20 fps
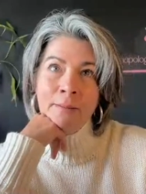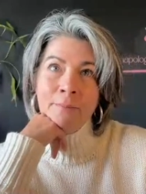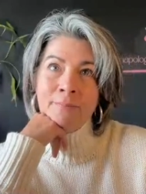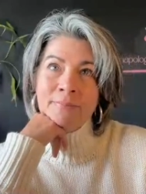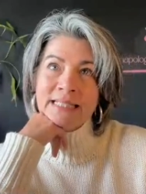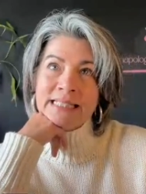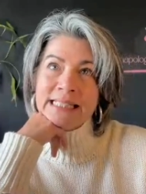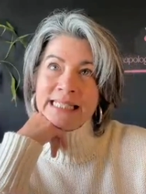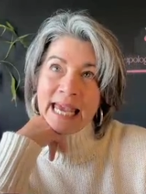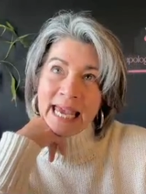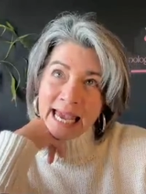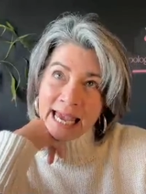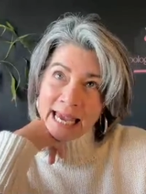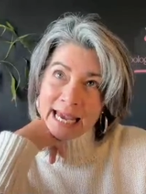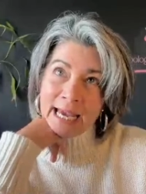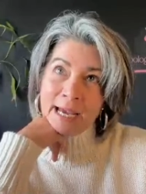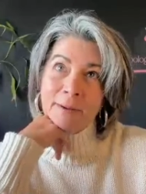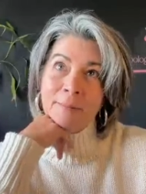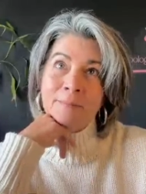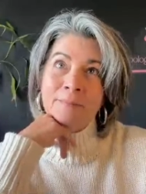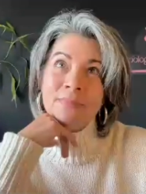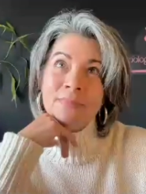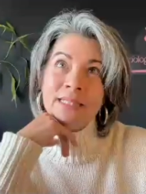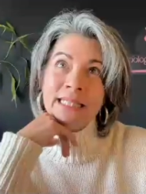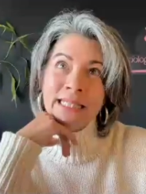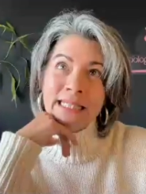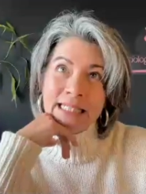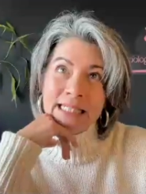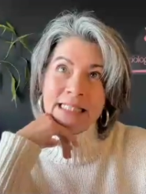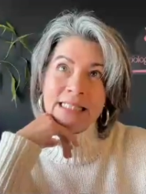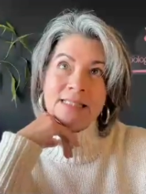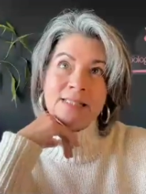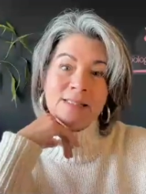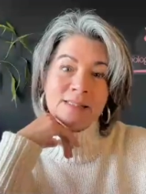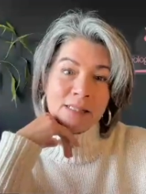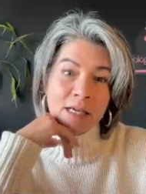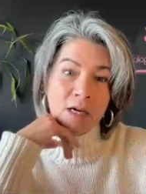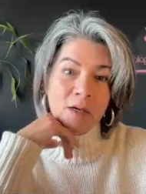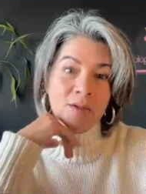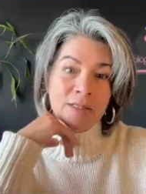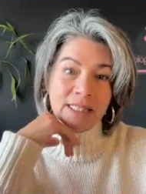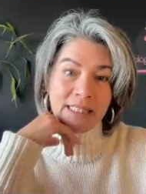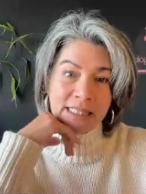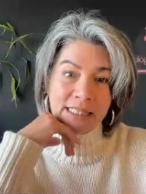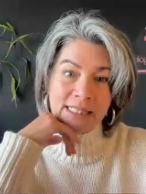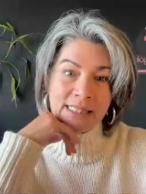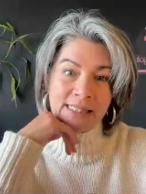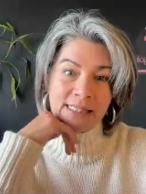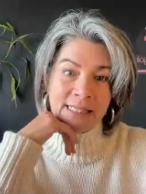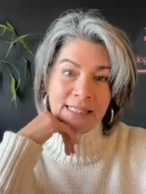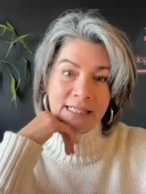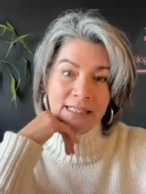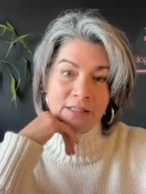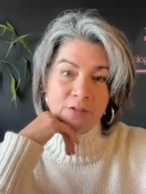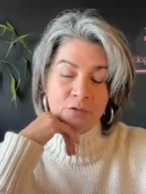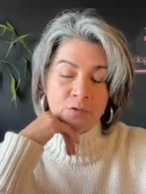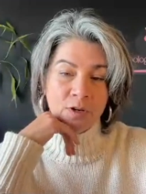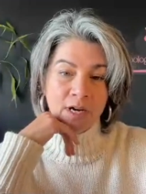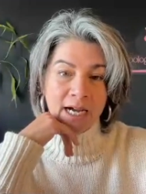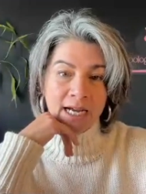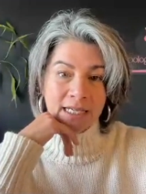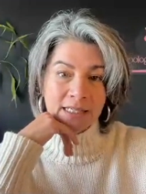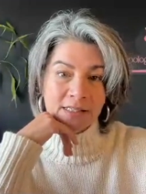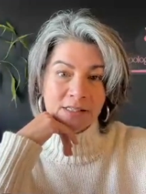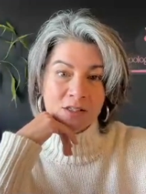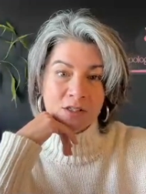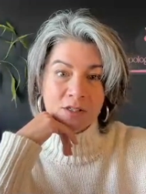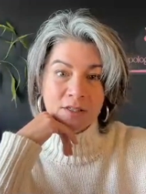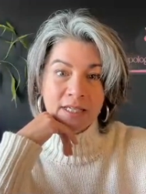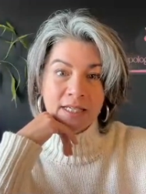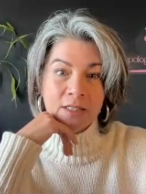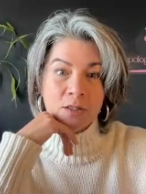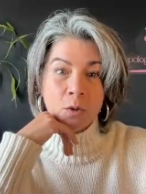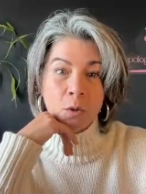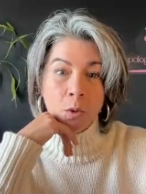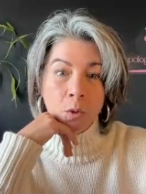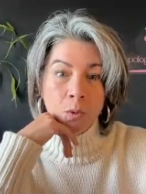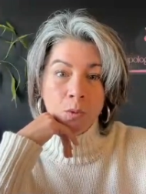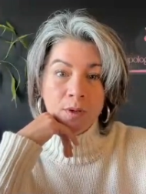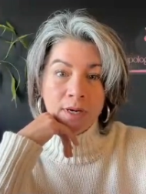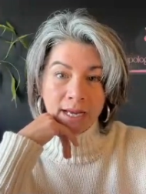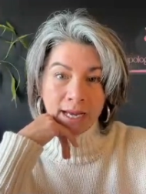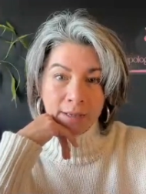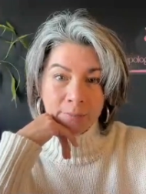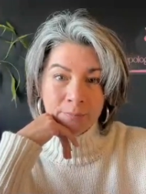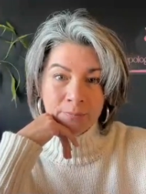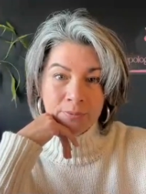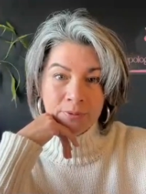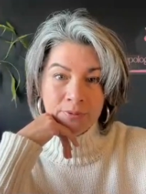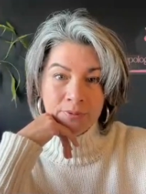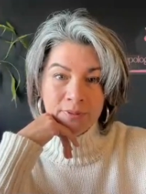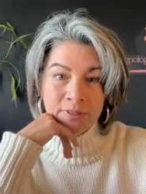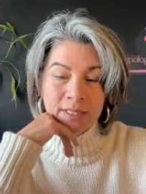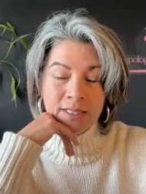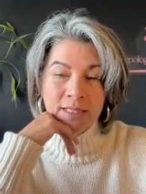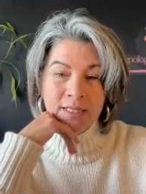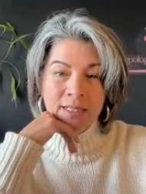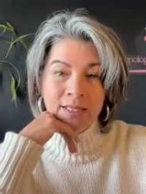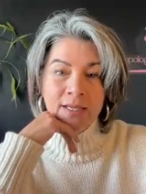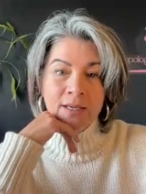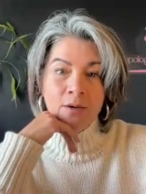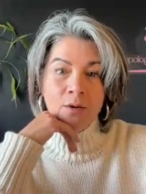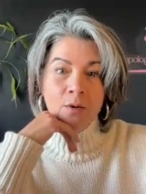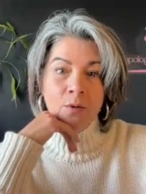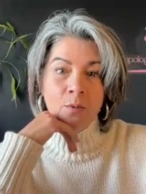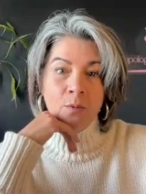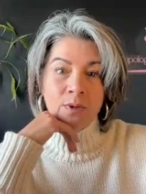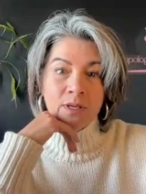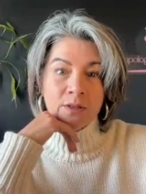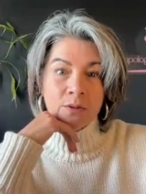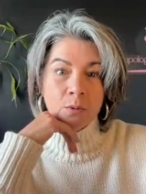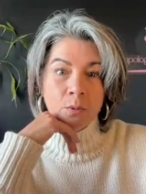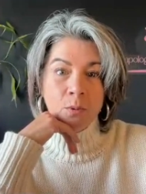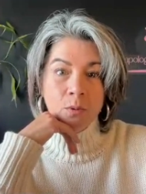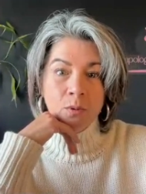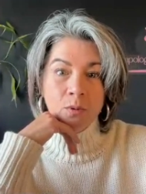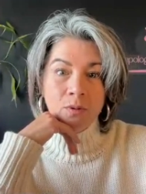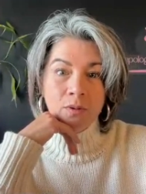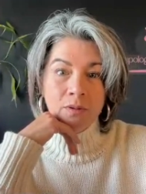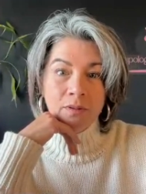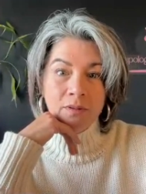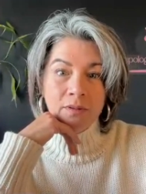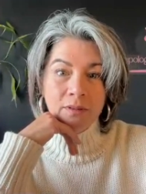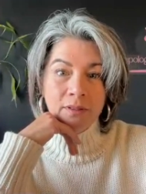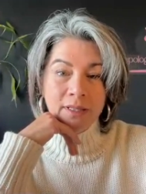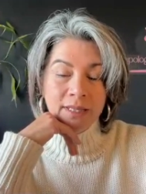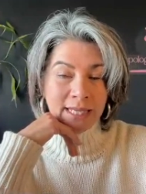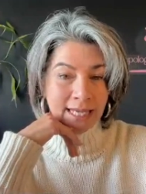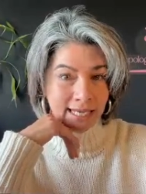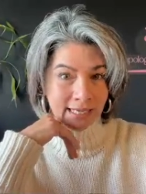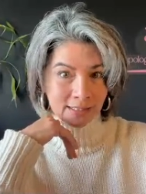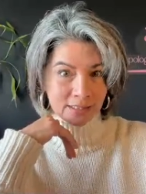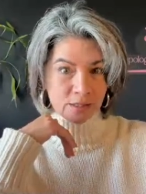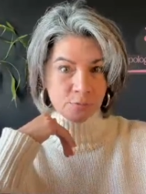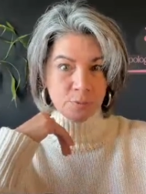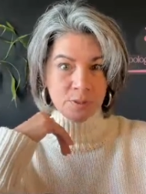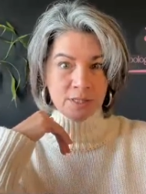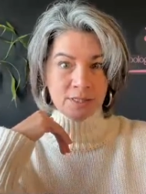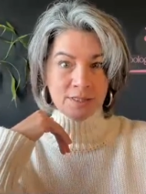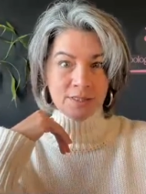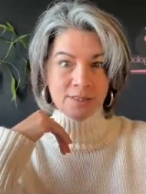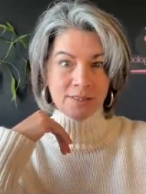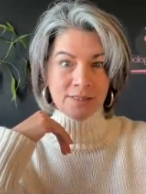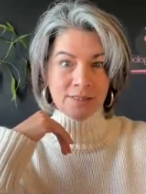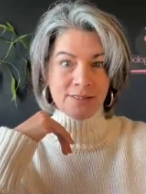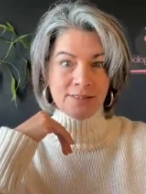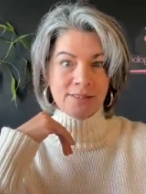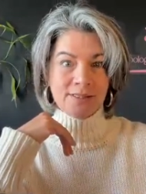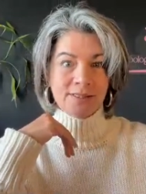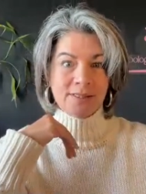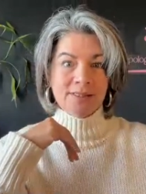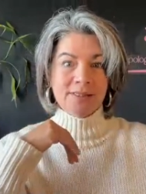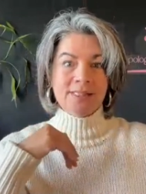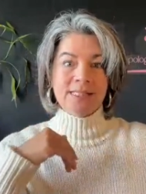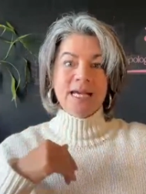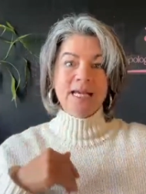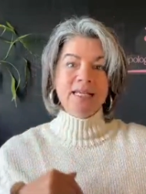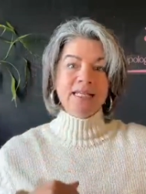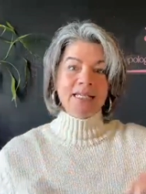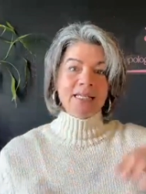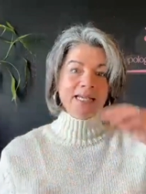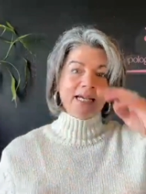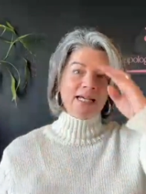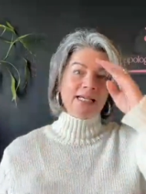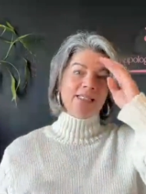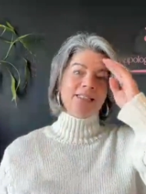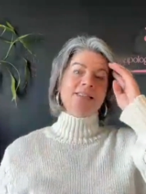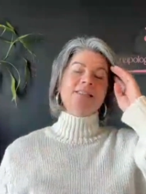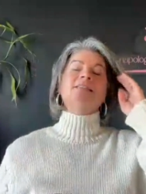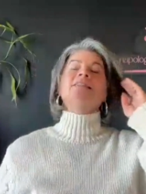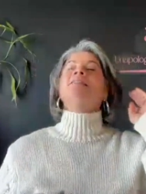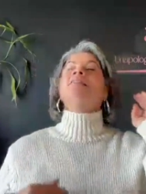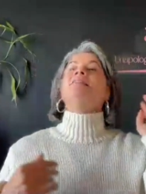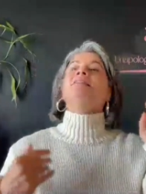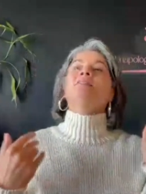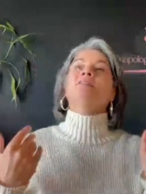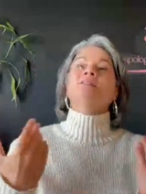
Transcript: But damn, it is so easy for us to get caught up with all the experts telling us